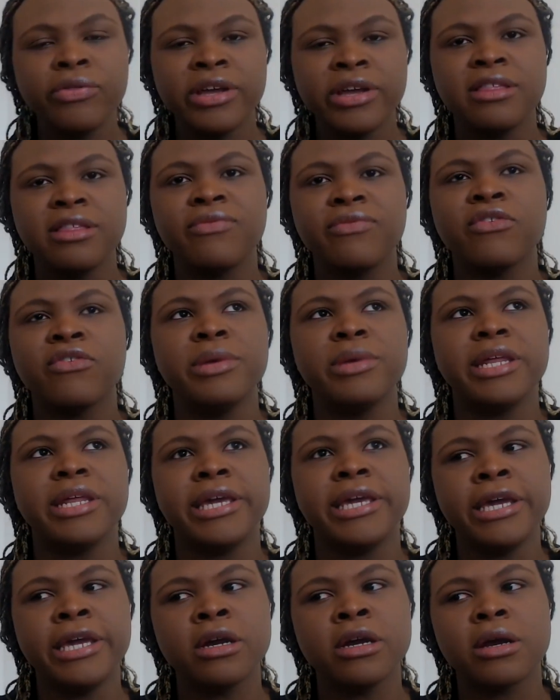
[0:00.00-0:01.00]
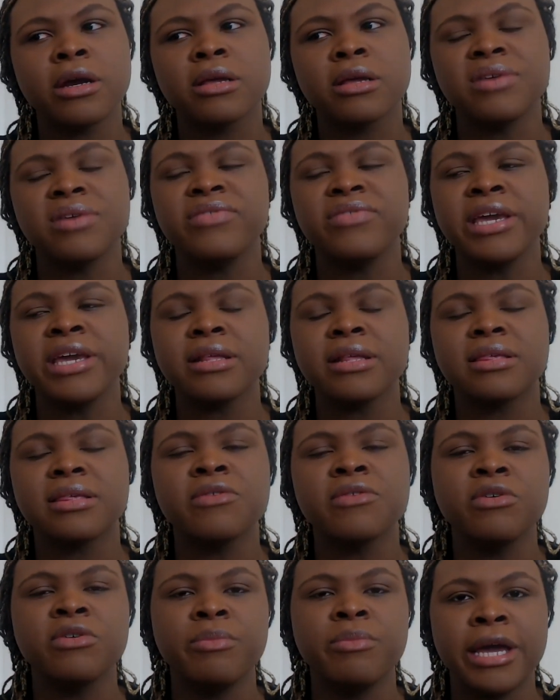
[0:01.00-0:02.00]
thing for me to hear, because I've dated
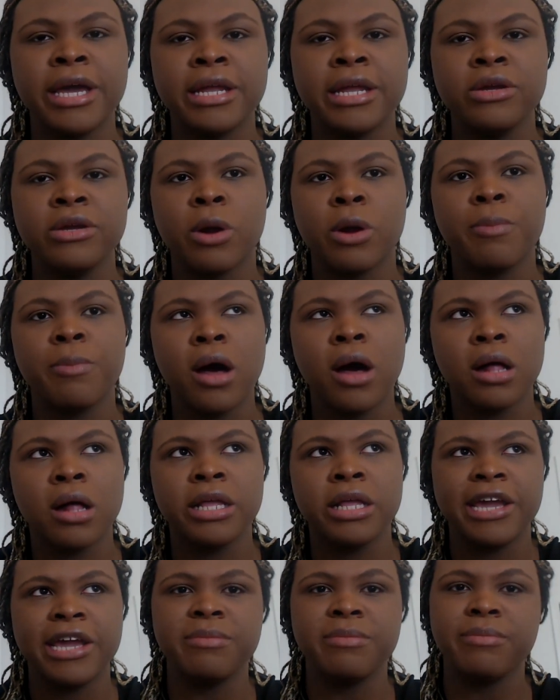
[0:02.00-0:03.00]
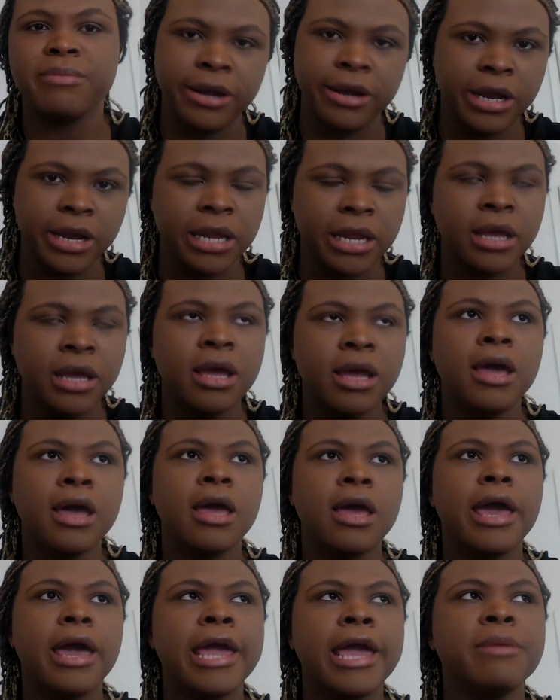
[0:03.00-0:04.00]
several men who are poly and married,
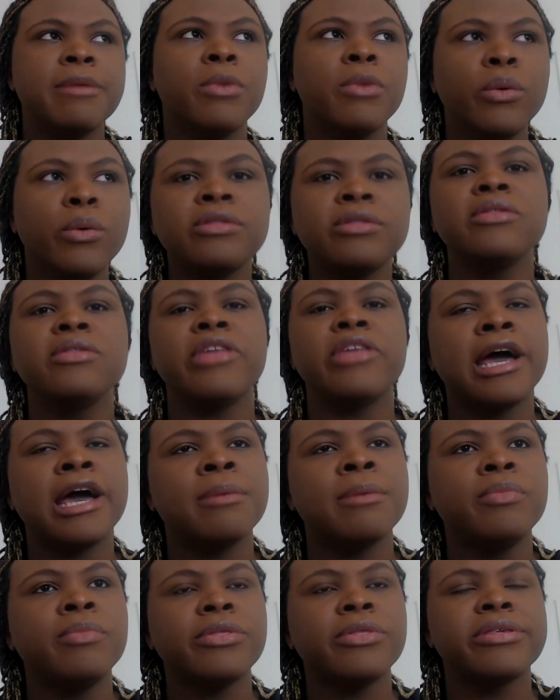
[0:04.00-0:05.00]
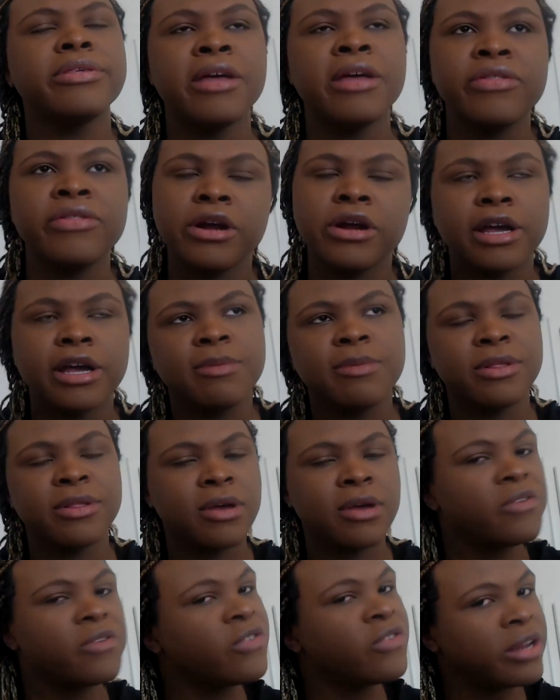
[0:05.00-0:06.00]
and most of them send their husbands
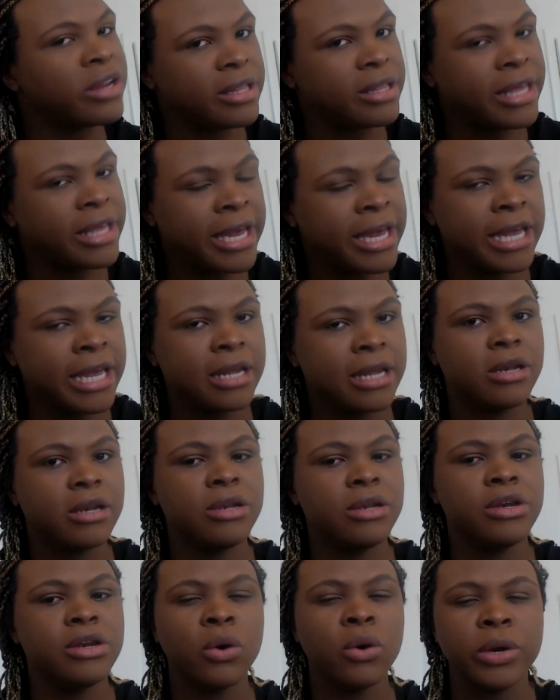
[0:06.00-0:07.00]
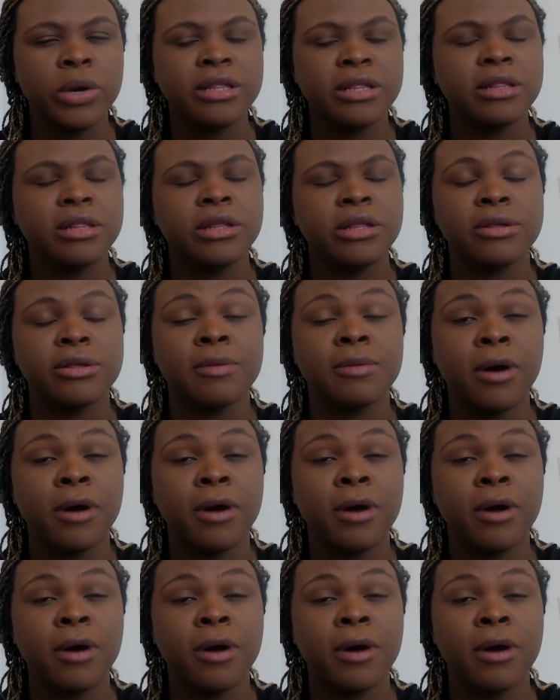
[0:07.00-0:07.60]
off on a date knowing that there's a